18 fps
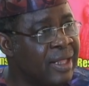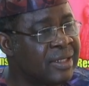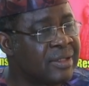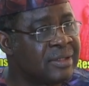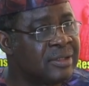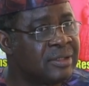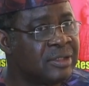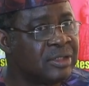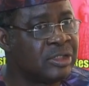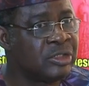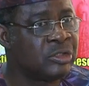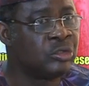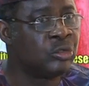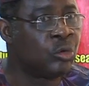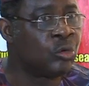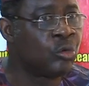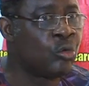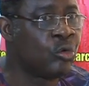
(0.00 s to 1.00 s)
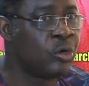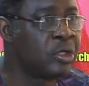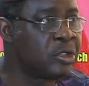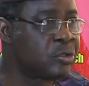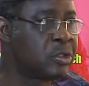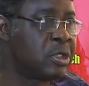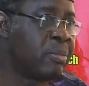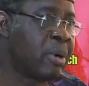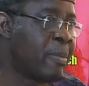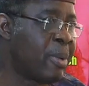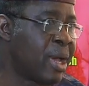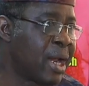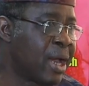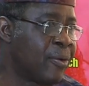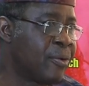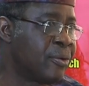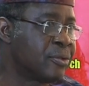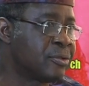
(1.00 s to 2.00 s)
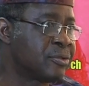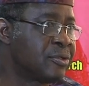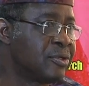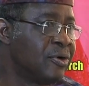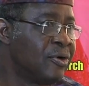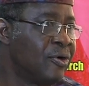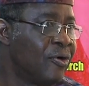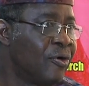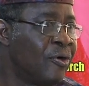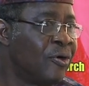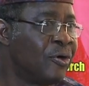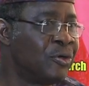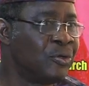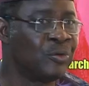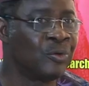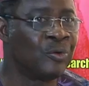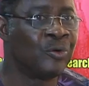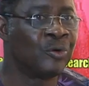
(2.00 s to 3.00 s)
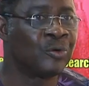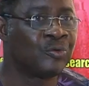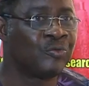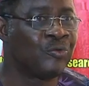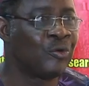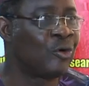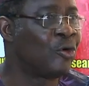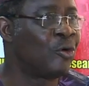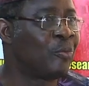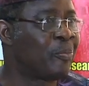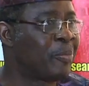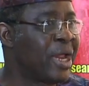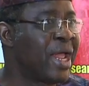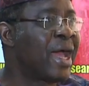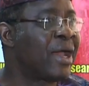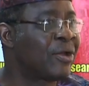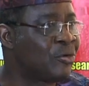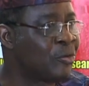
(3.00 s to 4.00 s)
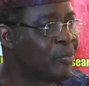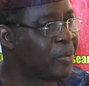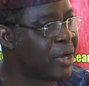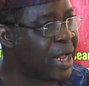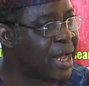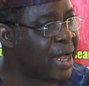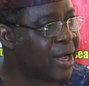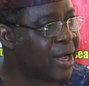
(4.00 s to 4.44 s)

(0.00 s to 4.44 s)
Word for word: than you know going to the babalawos or you go for prayer to prayer